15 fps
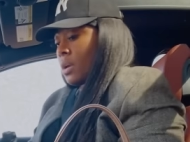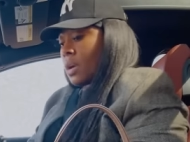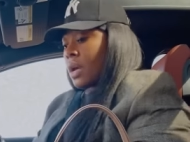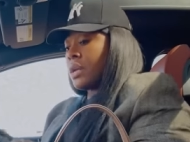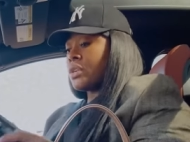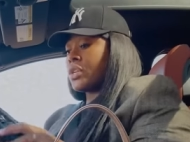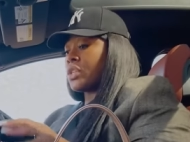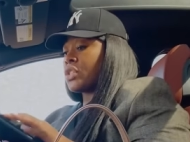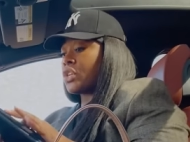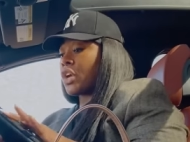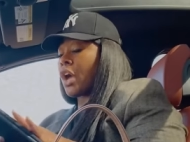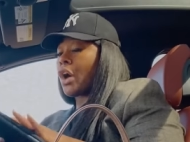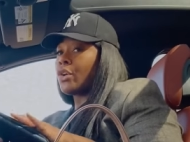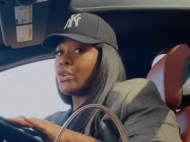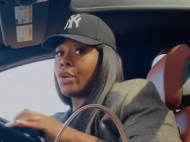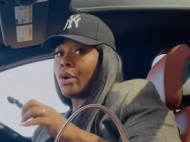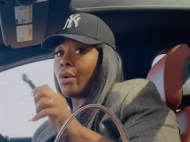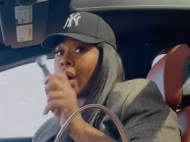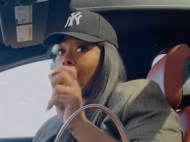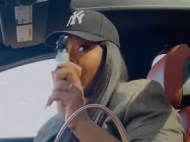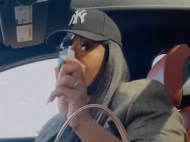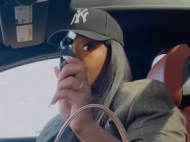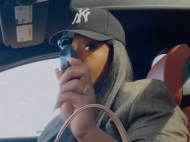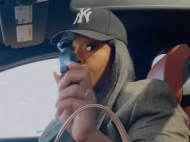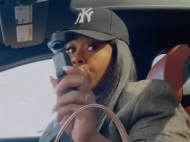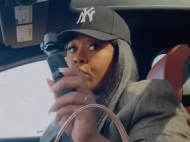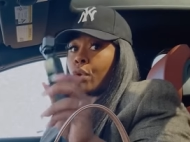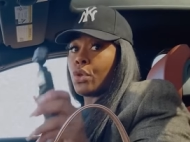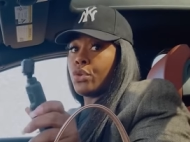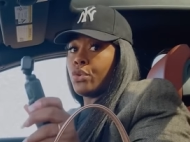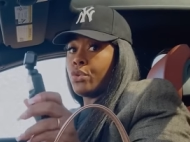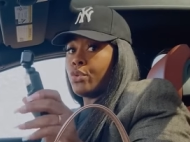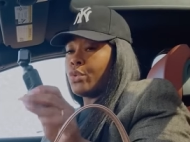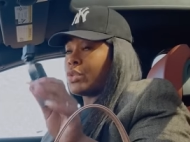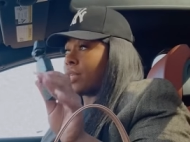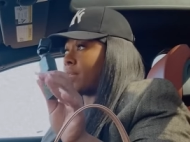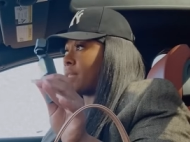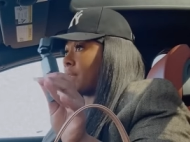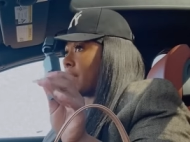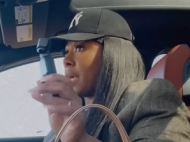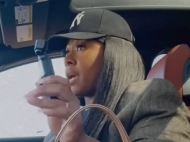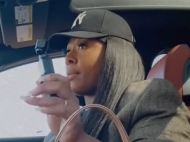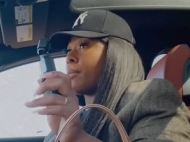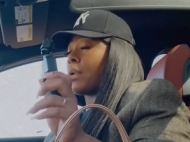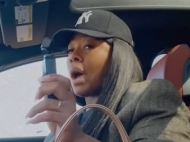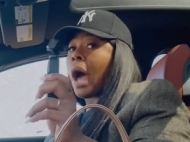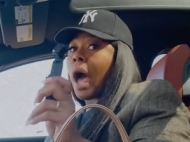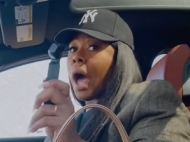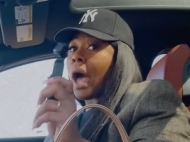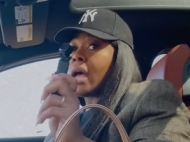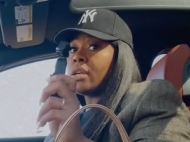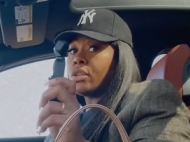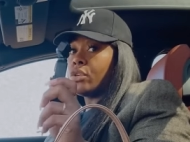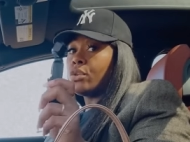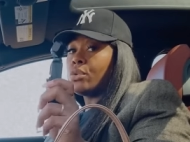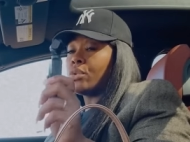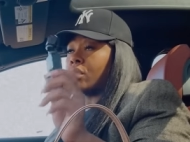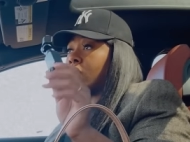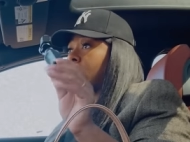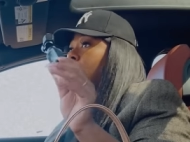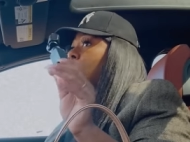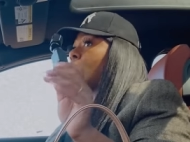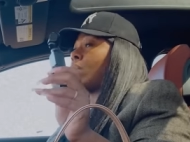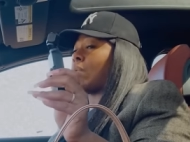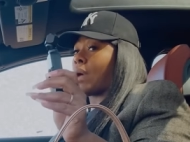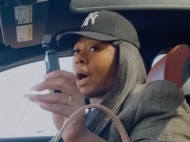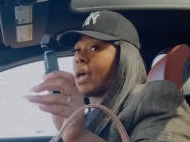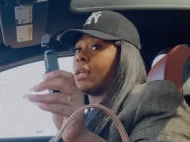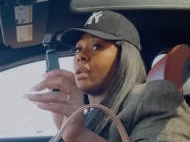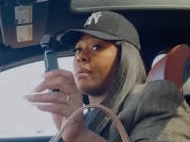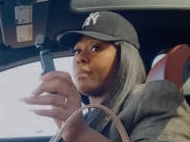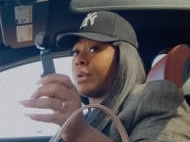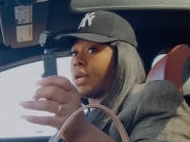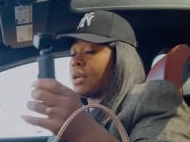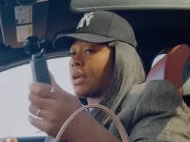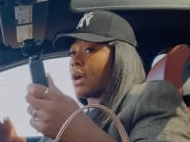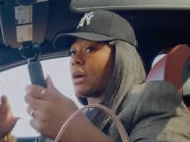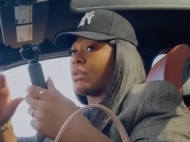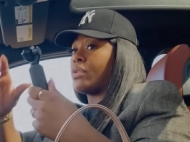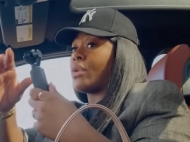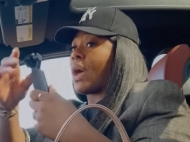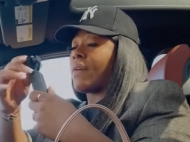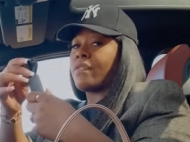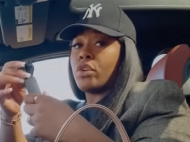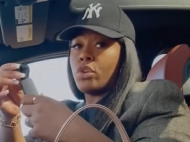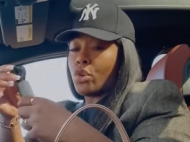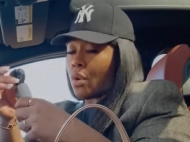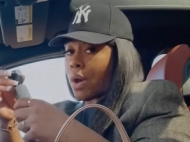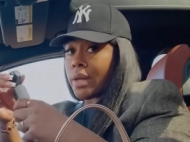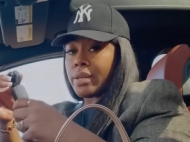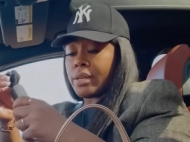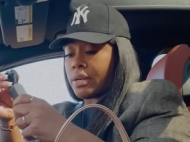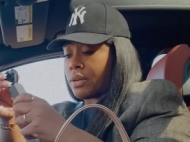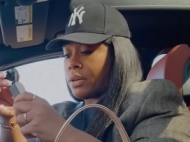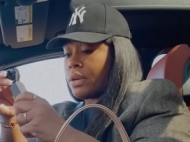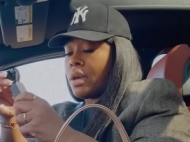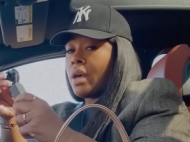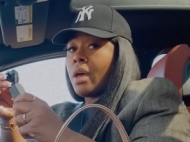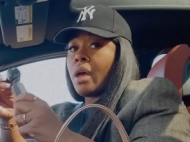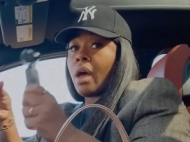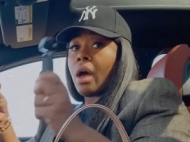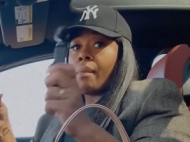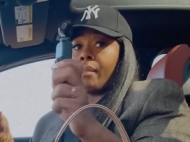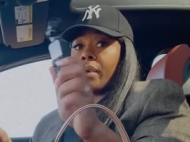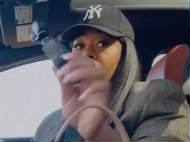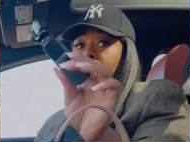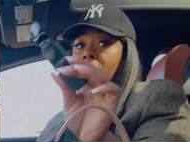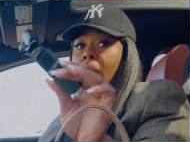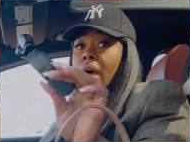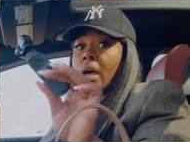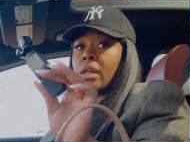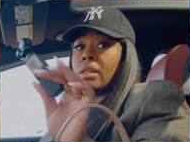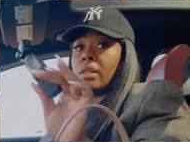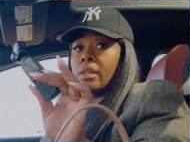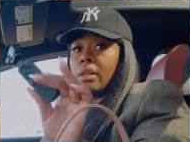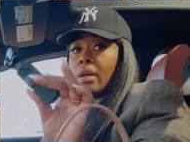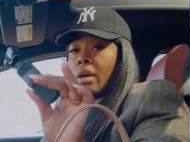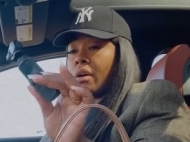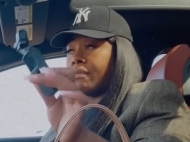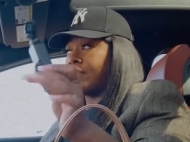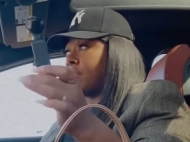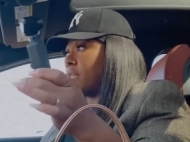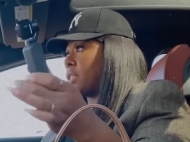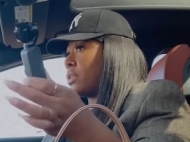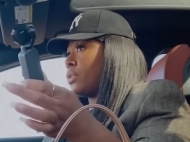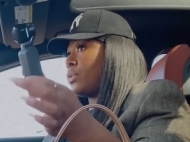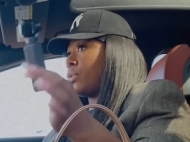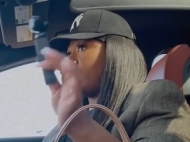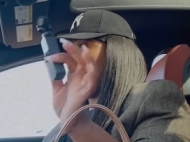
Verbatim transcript: And just so y'all know, I do use this camera. I use this quite a bit, y'all. You have no idea how much I love this little